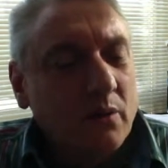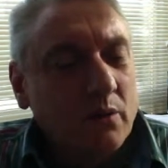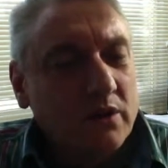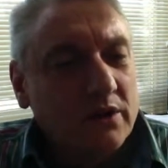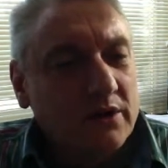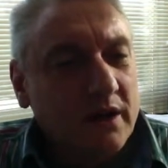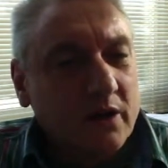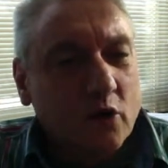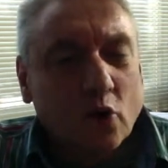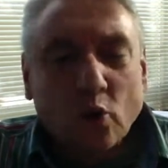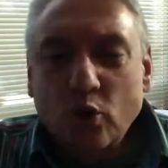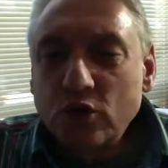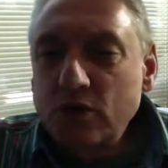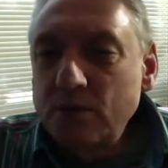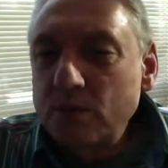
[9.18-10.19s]
which is an
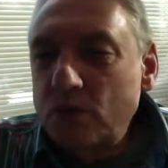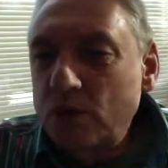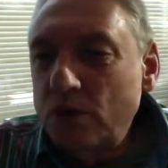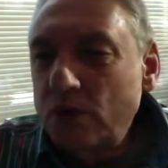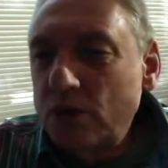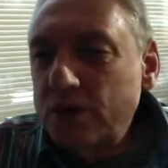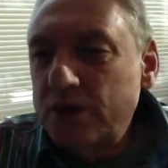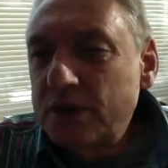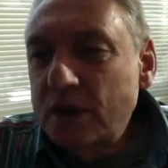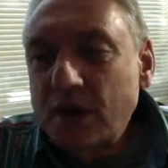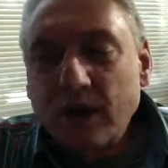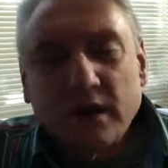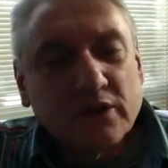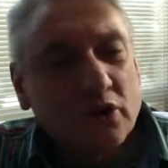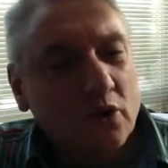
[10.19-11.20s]
awesome course.
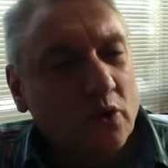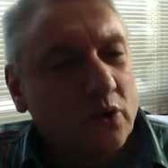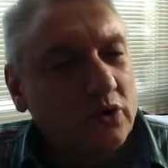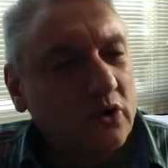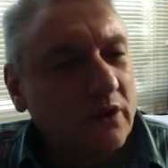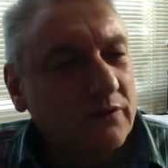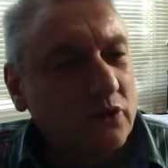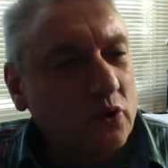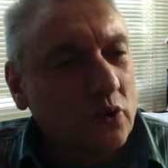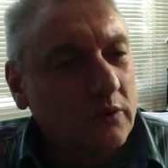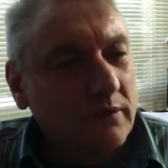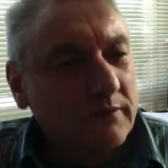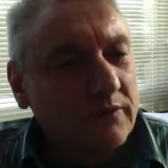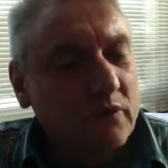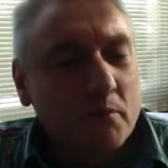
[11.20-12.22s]
It's a course I've
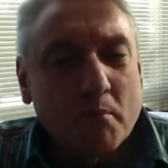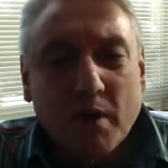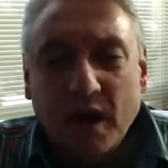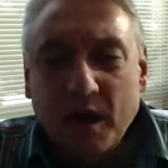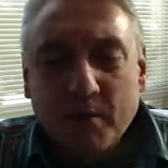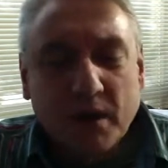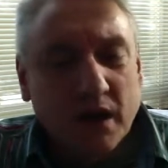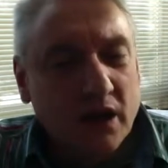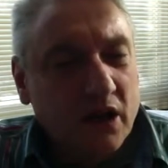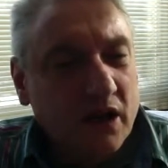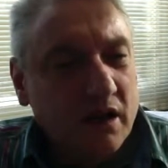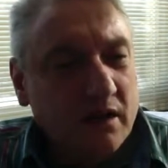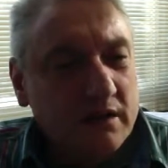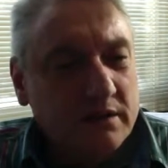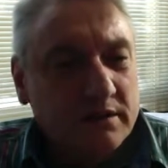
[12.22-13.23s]
taught for many
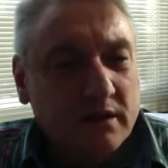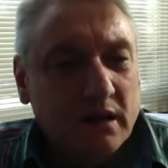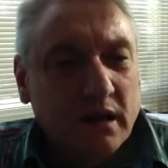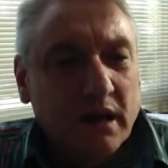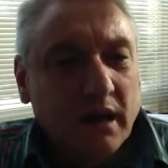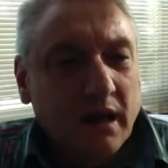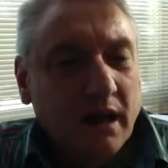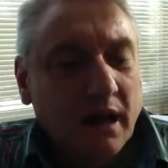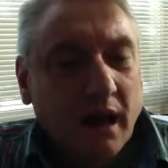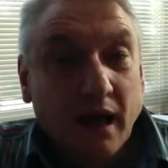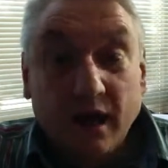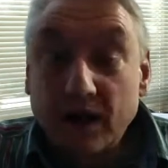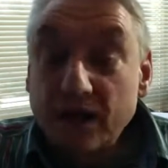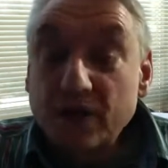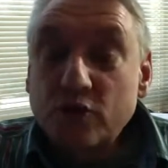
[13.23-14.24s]
years
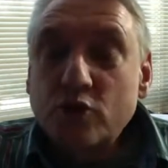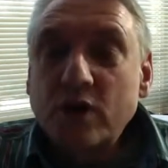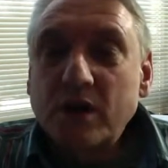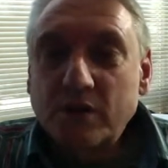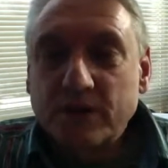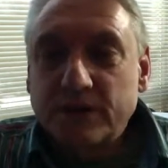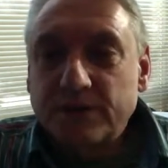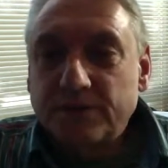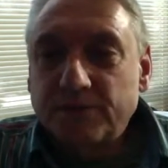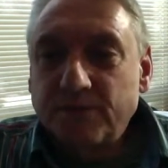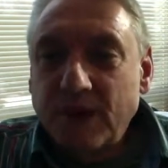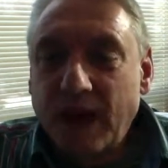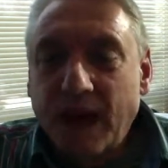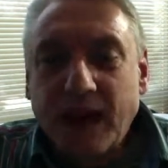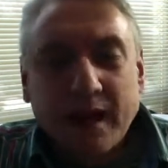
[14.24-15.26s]
and it is rigorous.
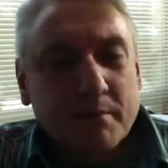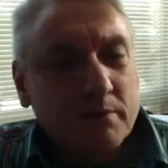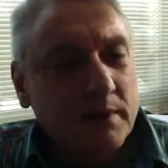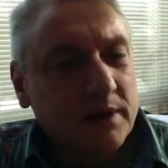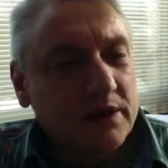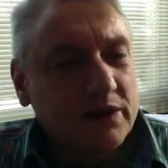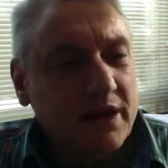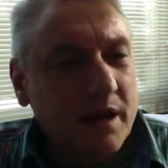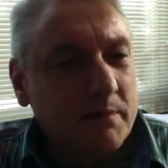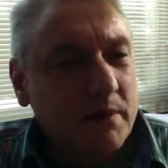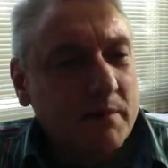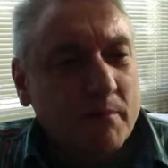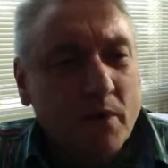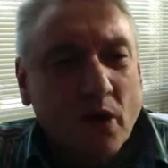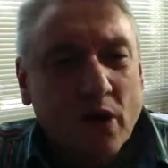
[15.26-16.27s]
And please keep
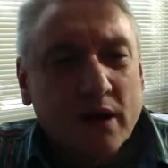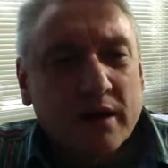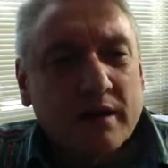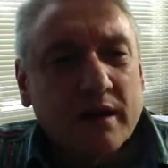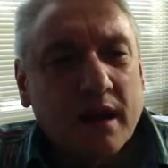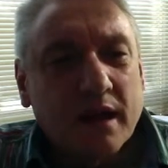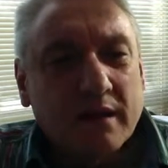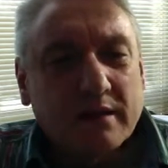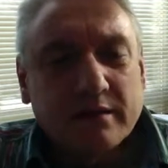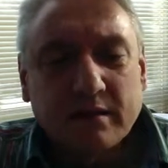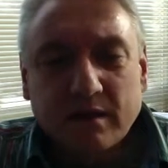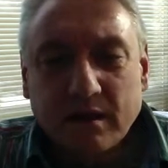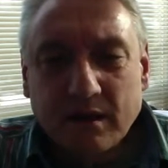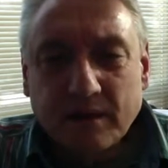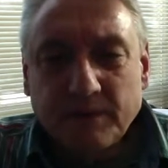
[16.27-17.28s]
in mind
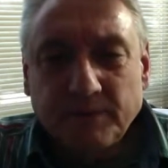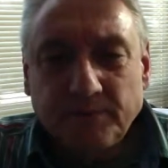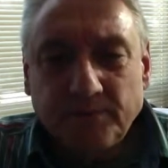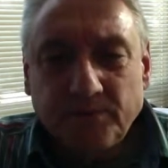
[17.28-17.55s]
that